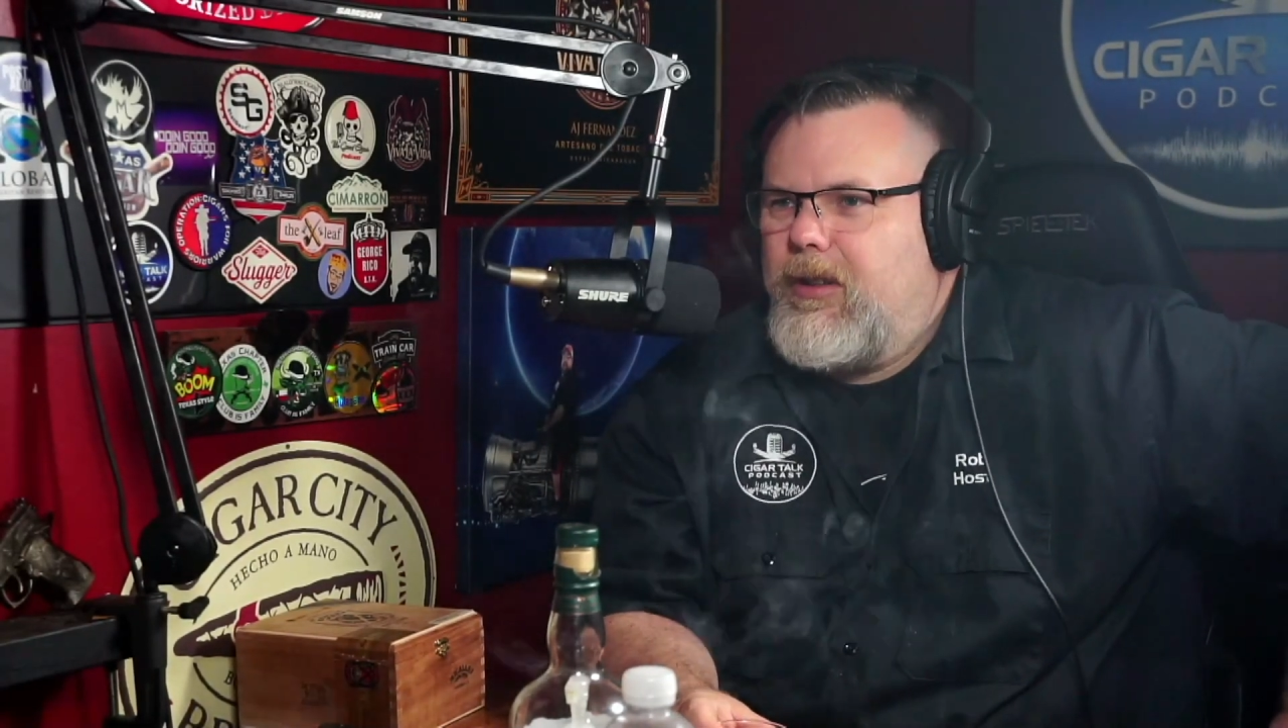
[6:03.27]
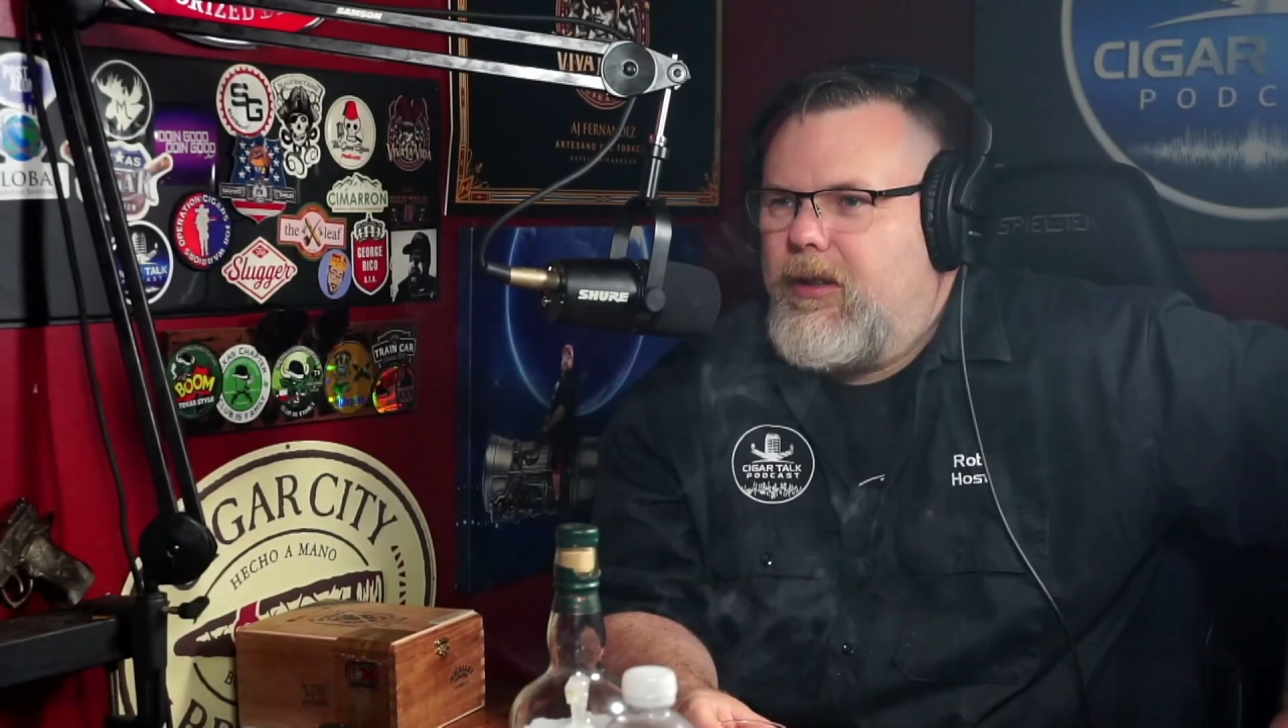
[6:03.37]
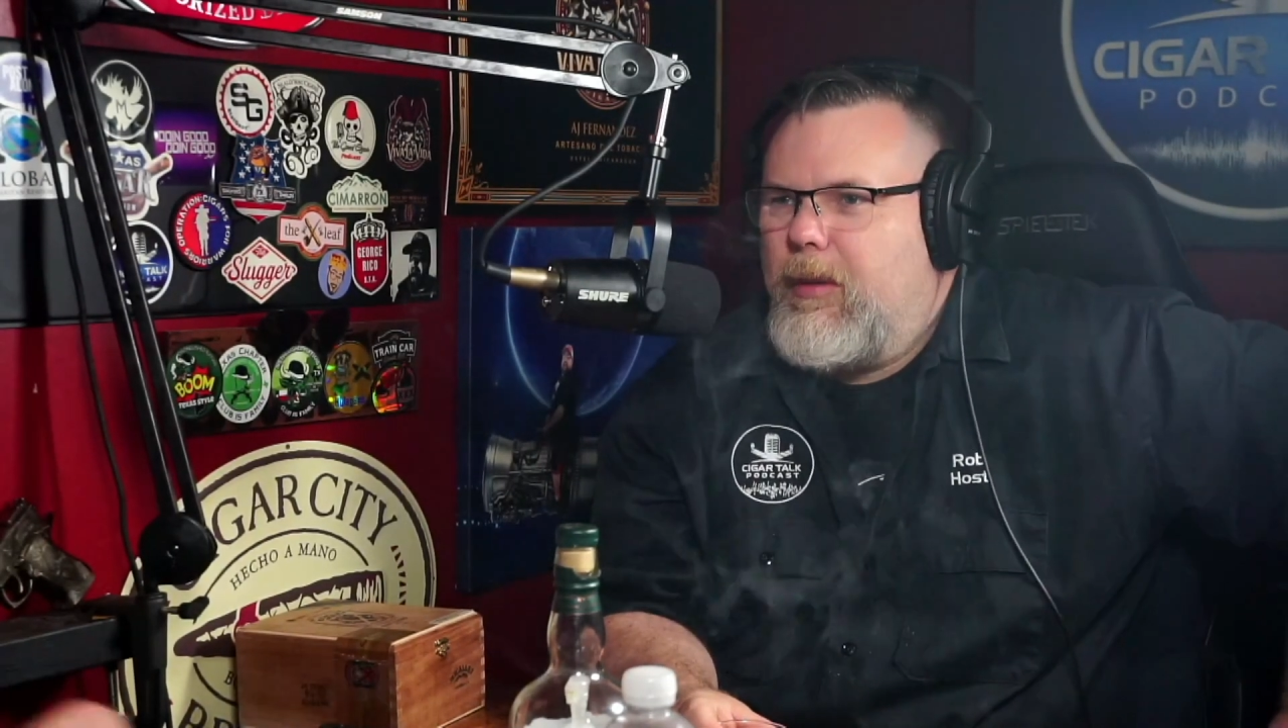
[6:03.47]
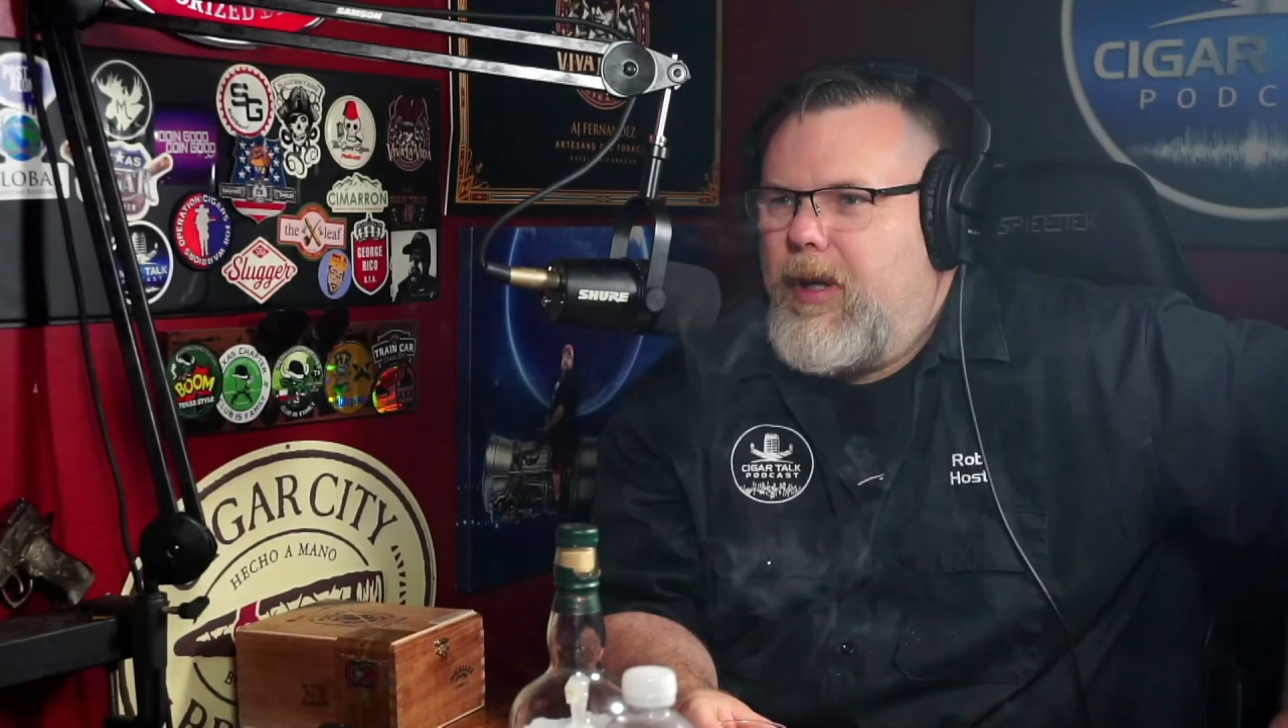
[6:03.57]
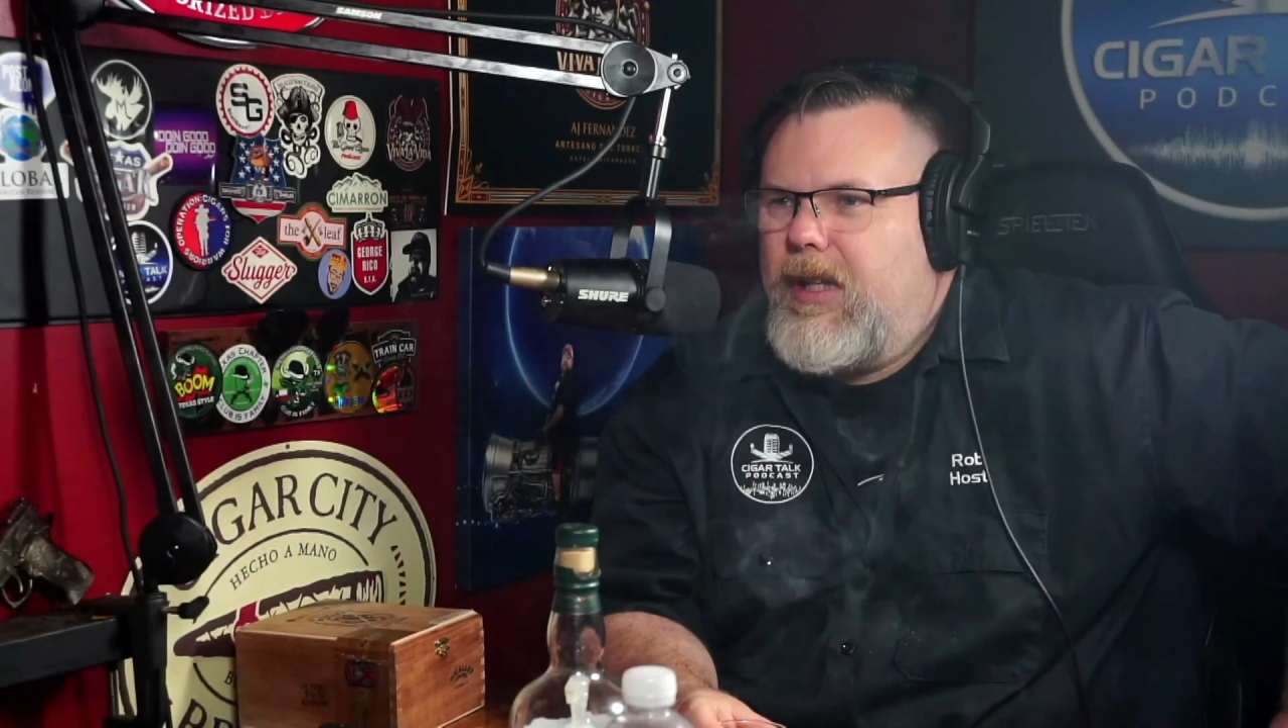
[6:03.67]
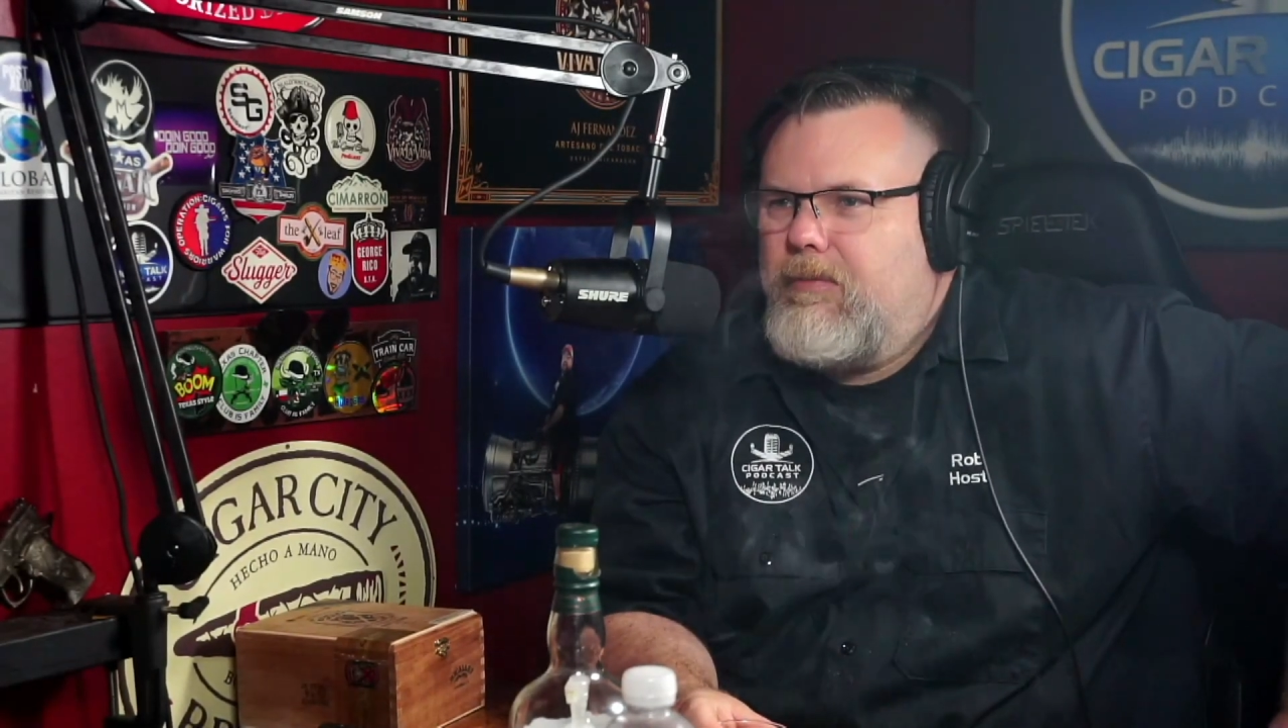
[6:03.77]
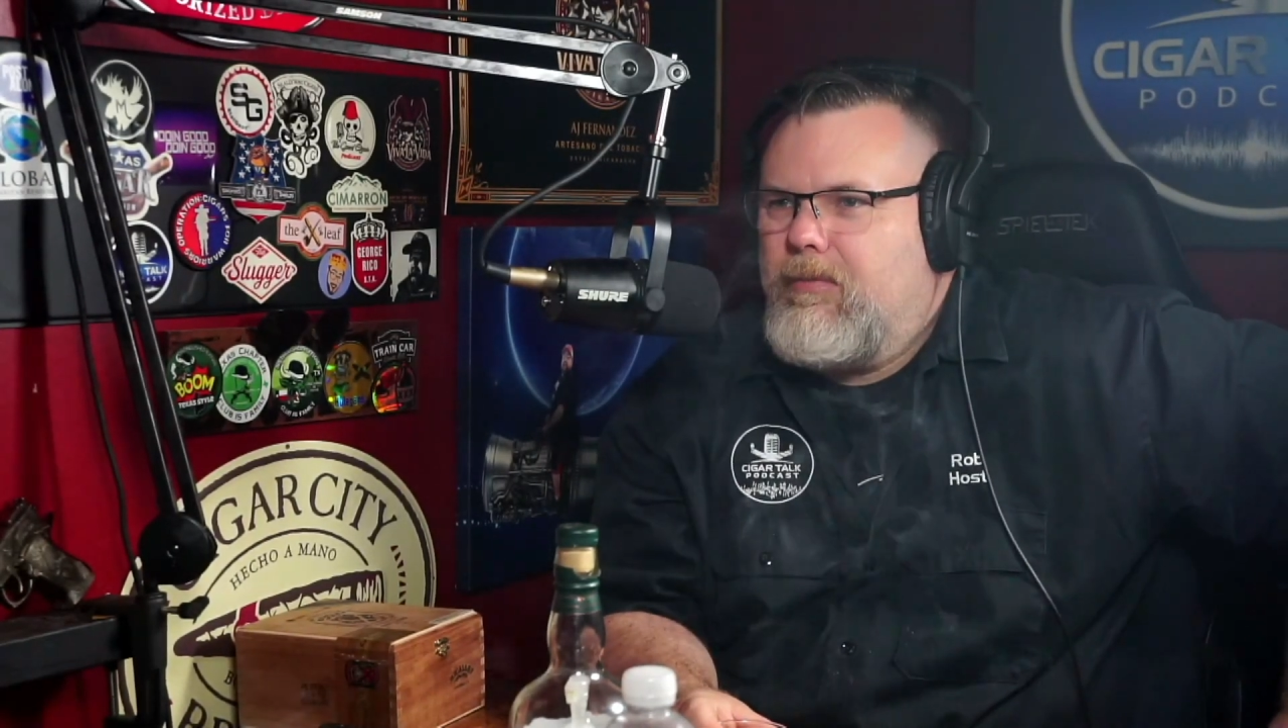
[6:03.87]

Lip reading: You know what I mean?